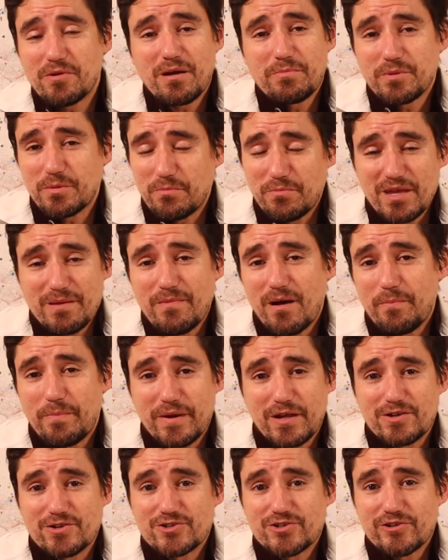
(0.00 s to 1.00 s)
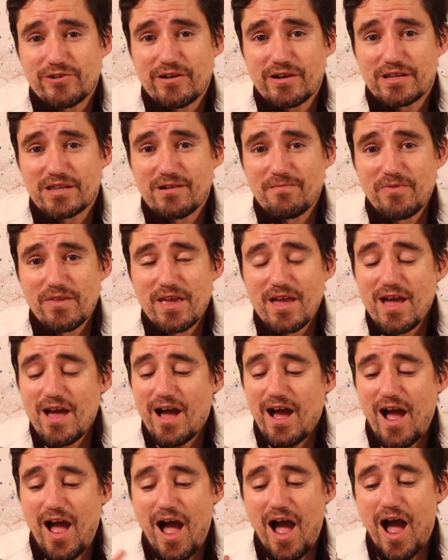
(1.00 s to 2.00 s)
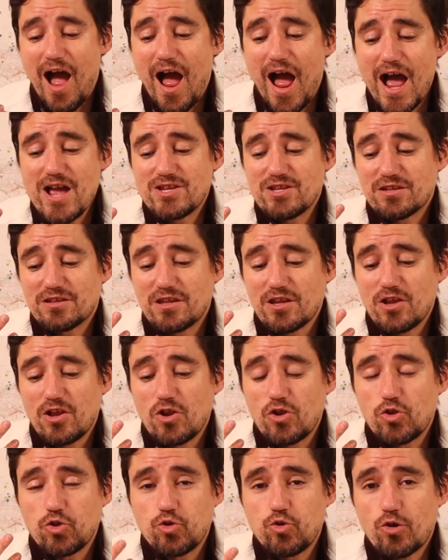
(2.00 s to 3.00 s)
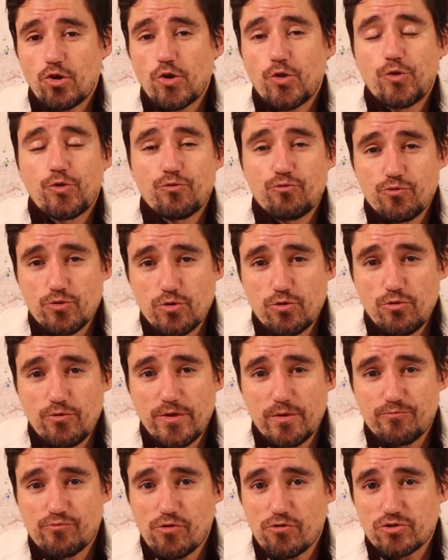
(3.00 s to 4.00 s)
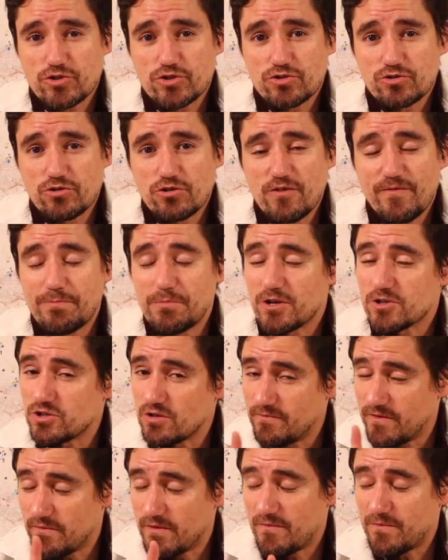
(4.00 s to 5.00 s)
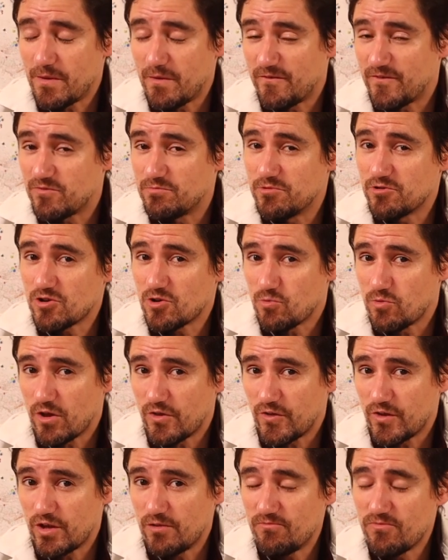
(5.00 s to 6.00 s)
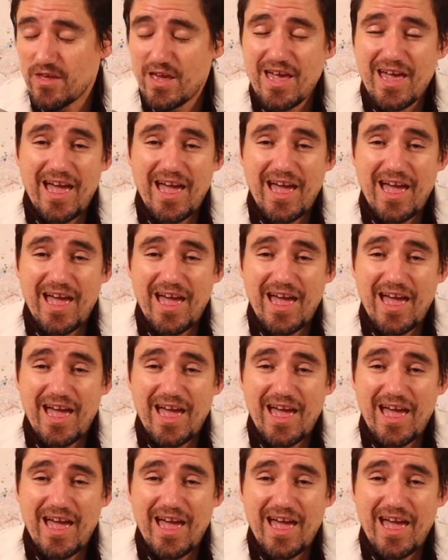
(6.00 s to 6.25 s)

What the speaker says: come to me about pet insurance, I just look through the brochure, if I'm not familiar with it,